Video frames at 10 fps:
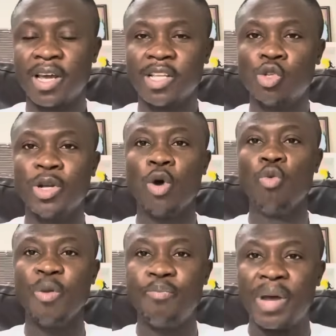so they will
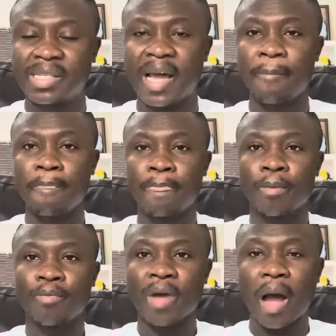be better
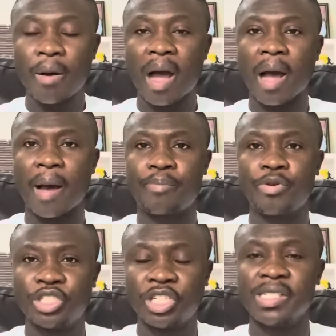
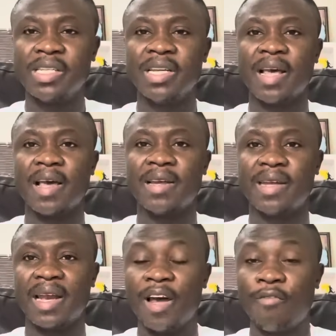appreciating
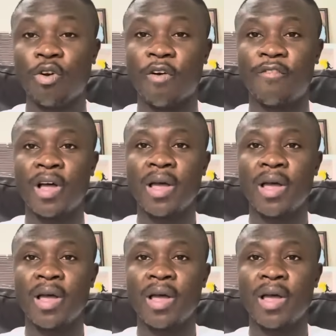the level of